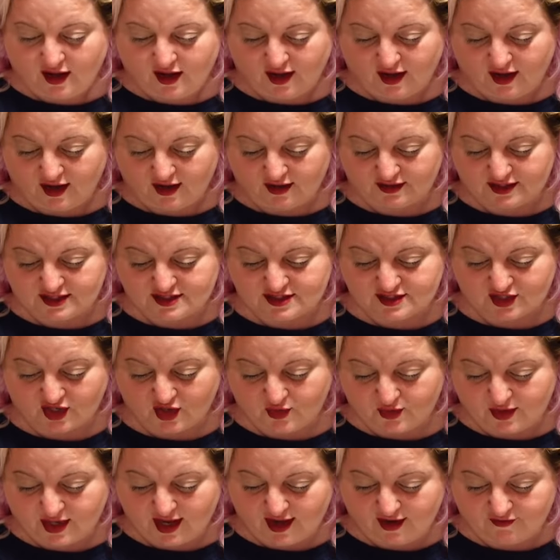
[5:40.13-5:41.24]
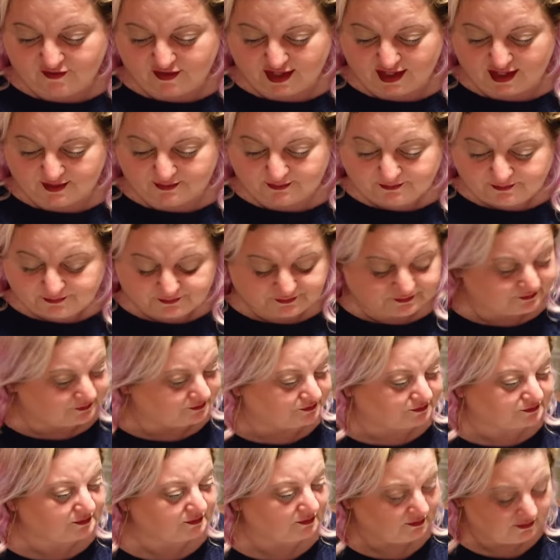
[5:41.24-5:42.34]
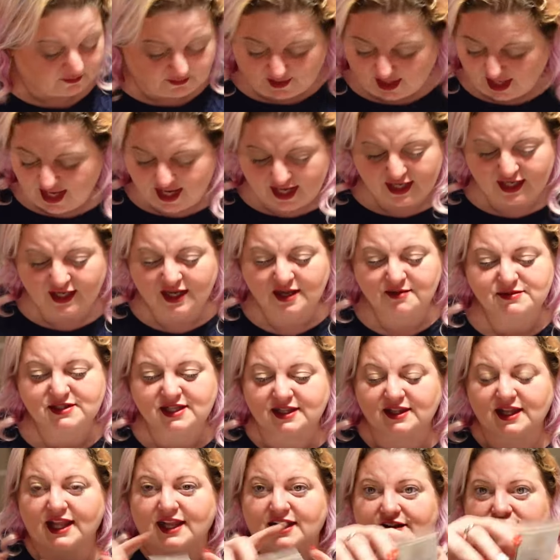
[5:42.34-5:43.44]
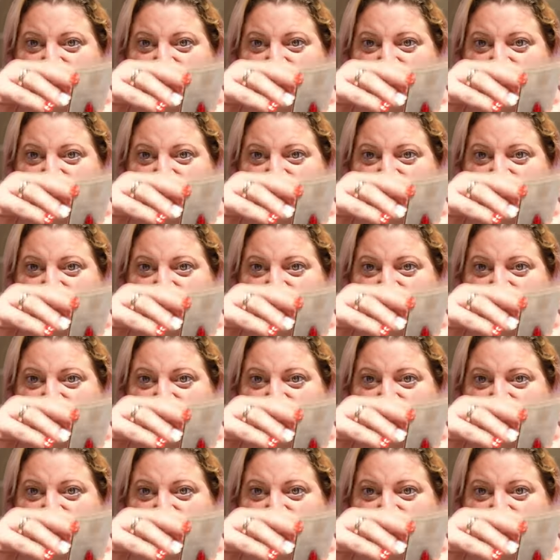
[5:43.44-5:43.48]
This is low caffeine. And it comes in like a